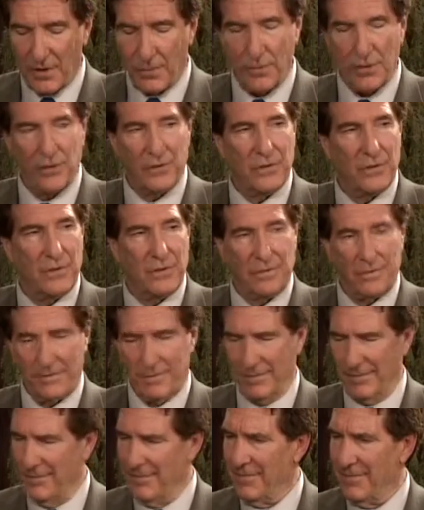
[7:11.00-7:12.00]
to wish you
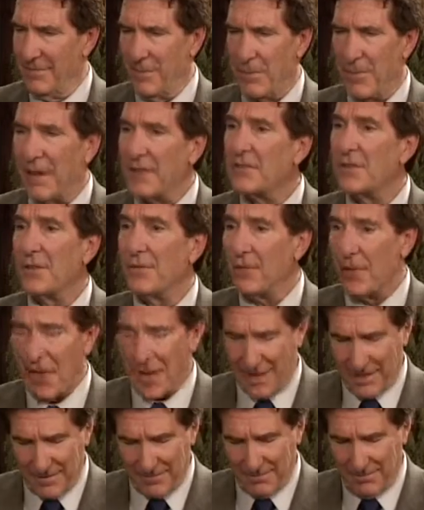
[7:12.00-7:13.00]
best of
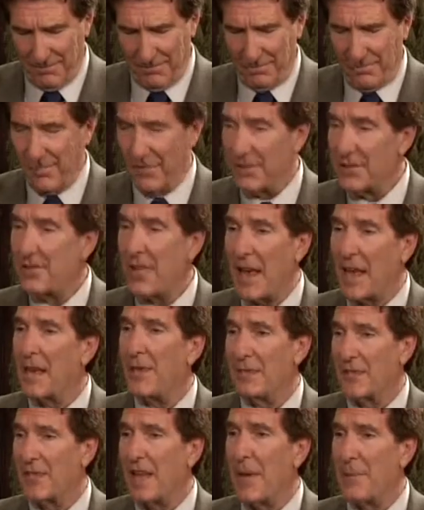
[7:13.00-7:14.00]
luck. Thank
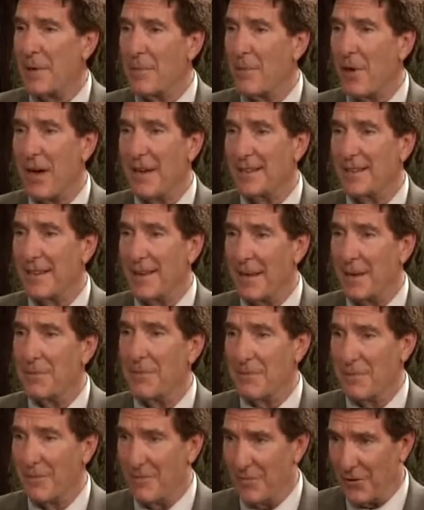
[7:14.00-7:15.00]
you for stopping by today,
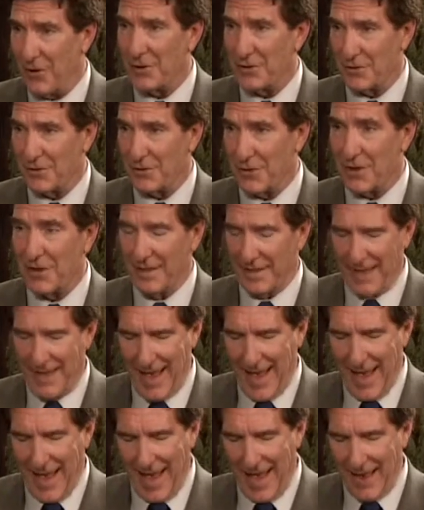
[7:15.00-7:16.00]
first of all.
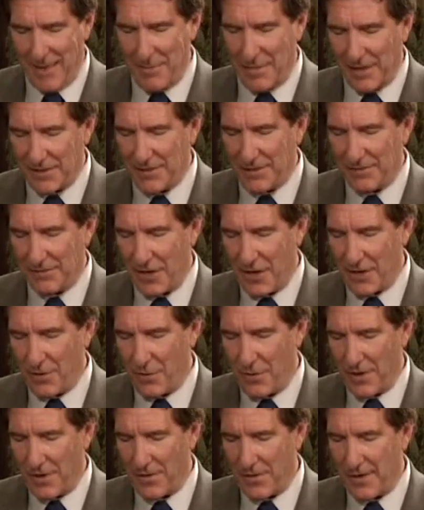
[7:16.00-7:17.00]
And best of luck
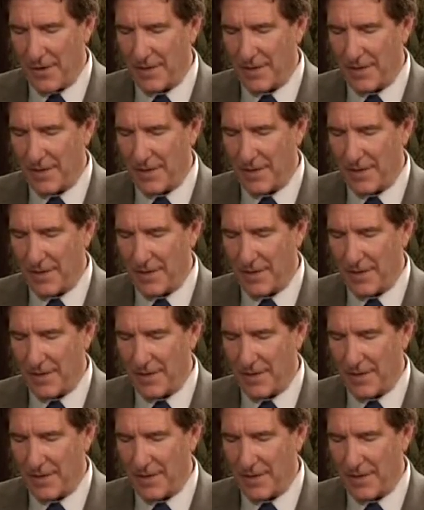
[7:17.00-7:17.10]
with